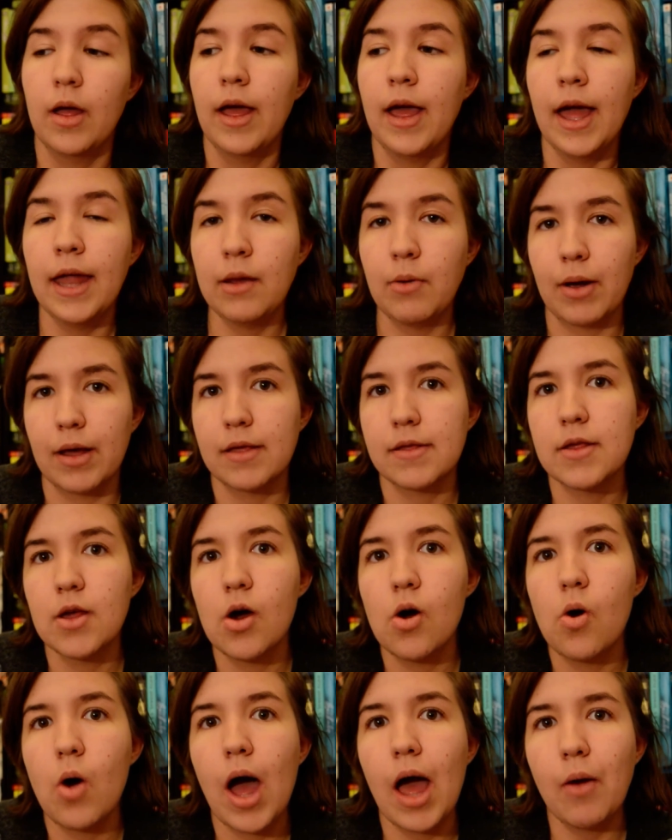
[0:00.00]
Anyway,
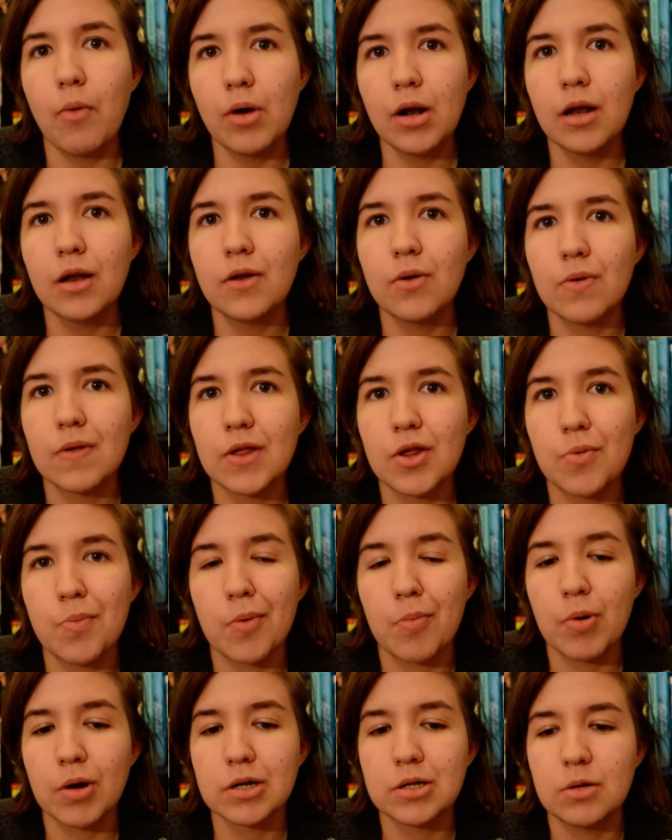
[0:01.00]
so I wanted to do a super
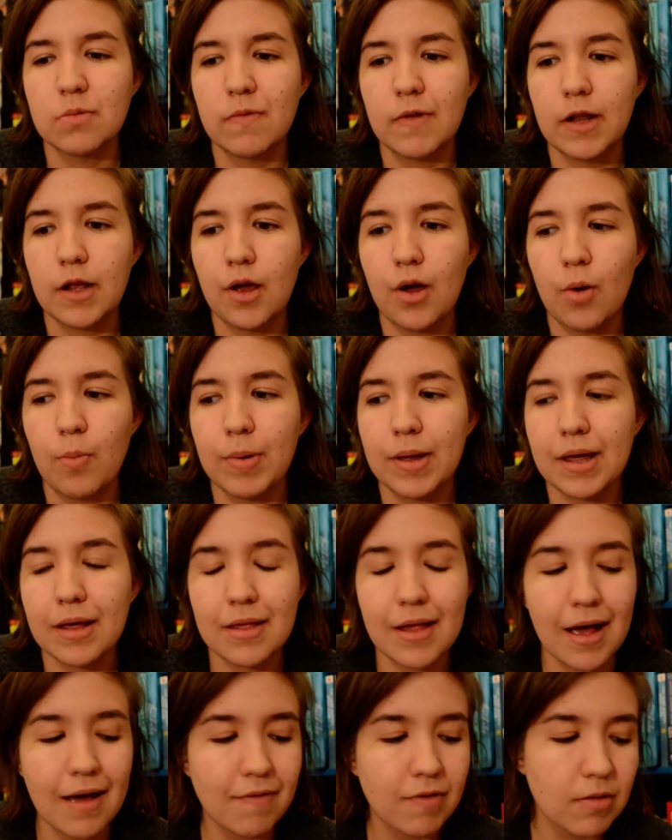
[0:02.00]
booktube video because
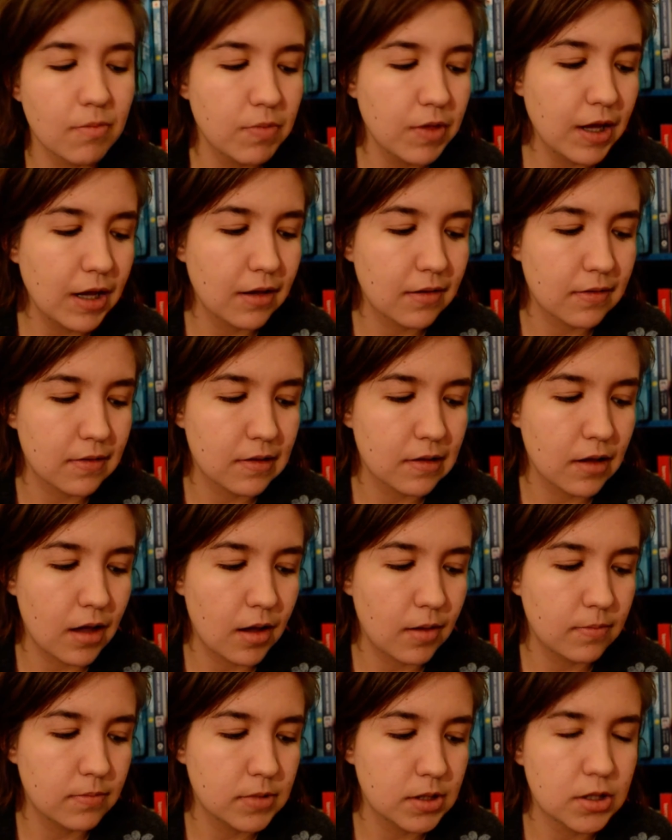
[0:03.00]
I have some things
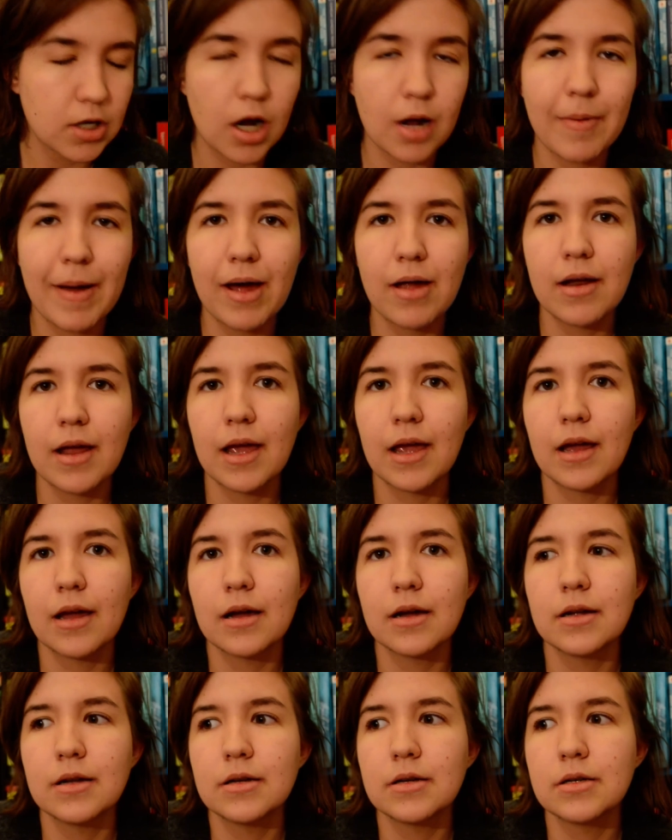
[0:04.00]
um, to talk about
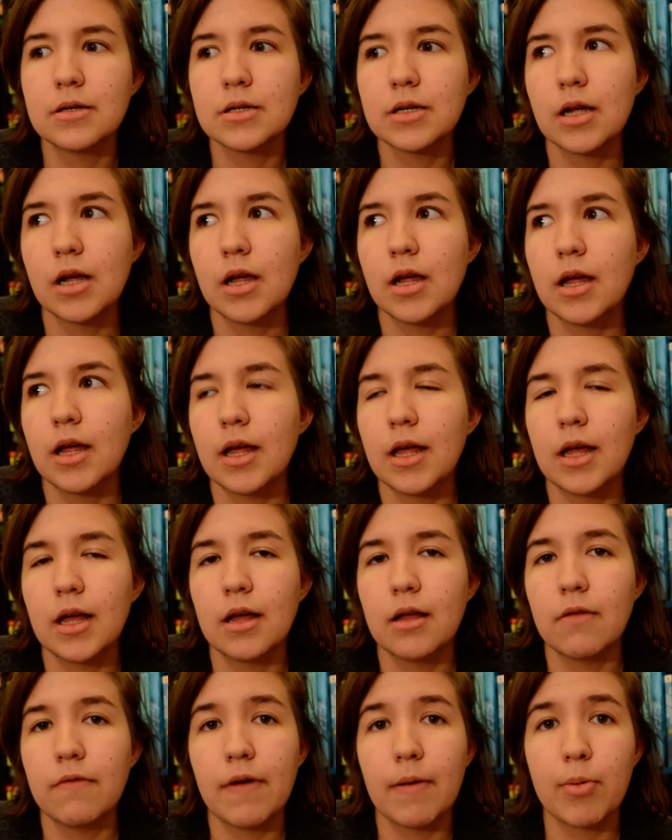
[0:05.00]
and
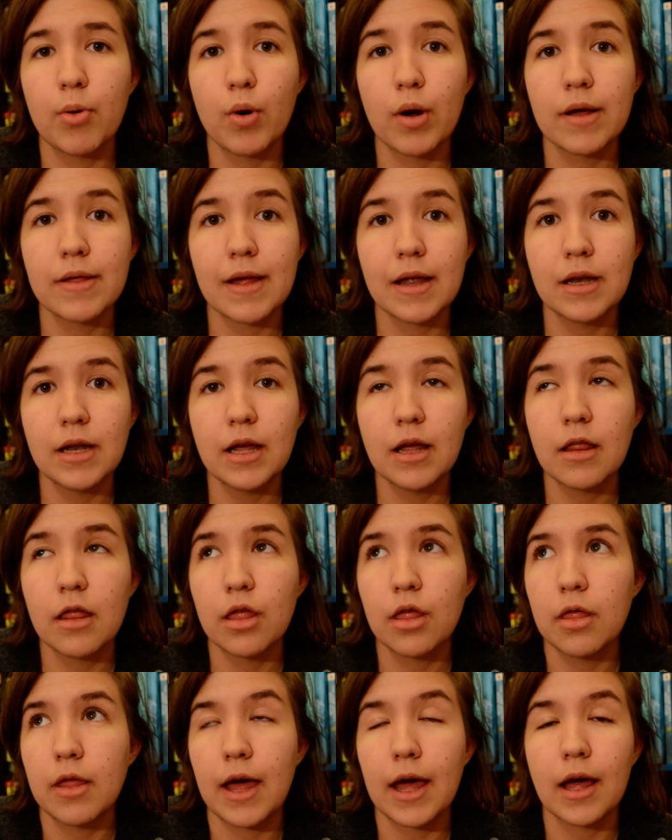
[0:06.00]
if February is ending,
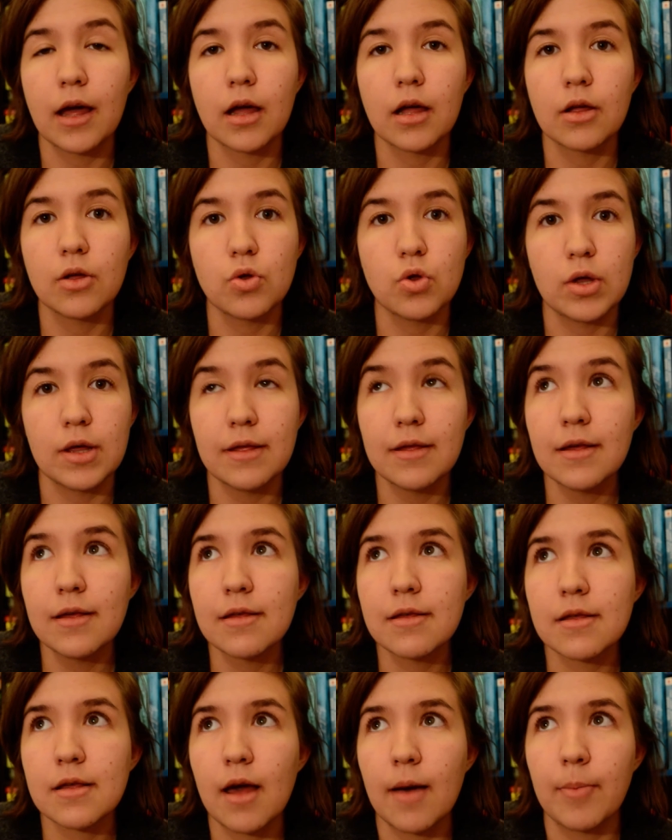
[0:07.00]
thank
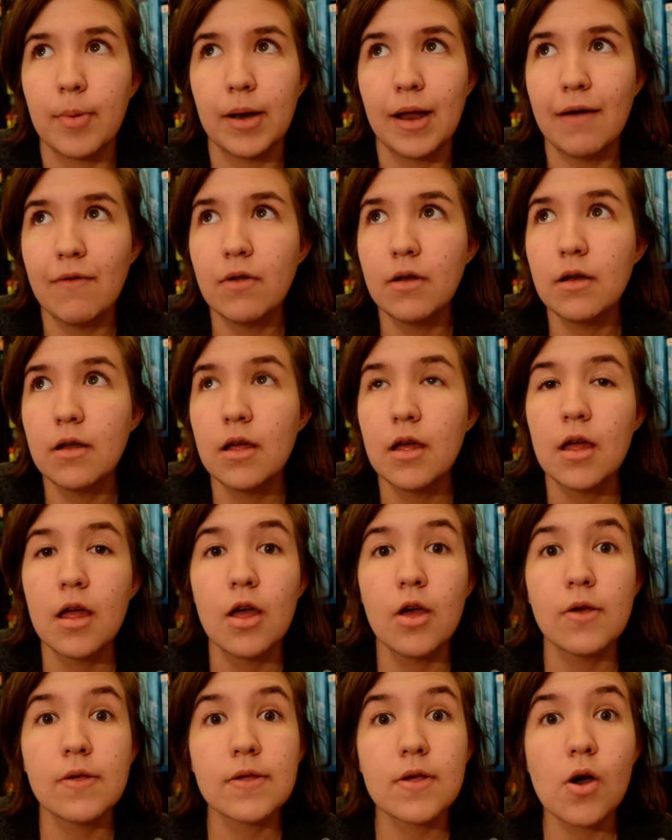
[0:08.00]
Jesus up in heaven.
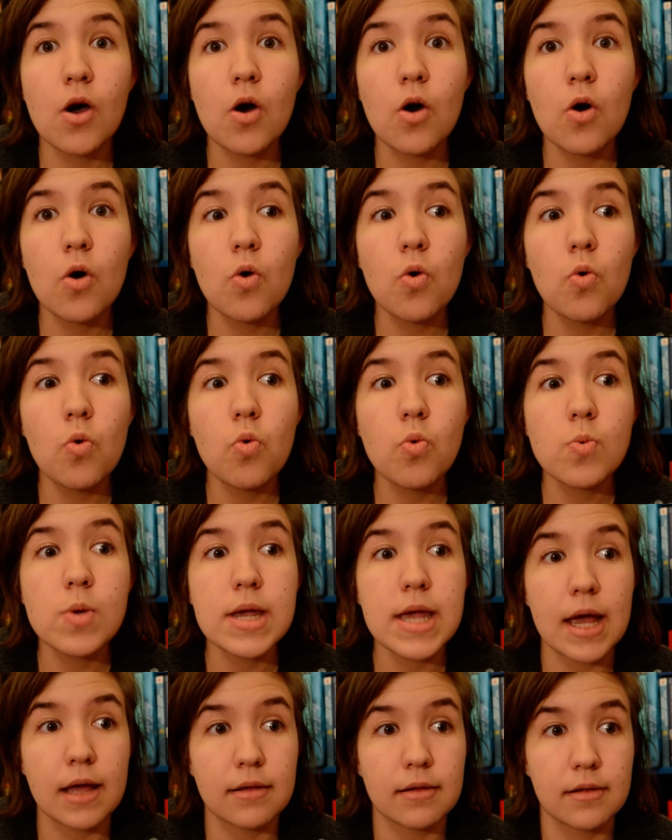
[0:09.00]
So,
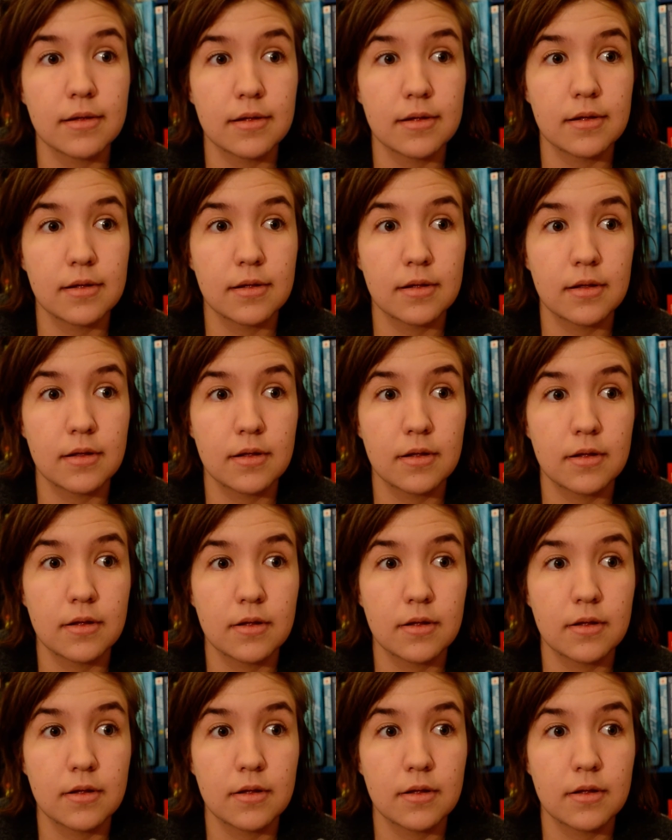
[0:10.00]
yes.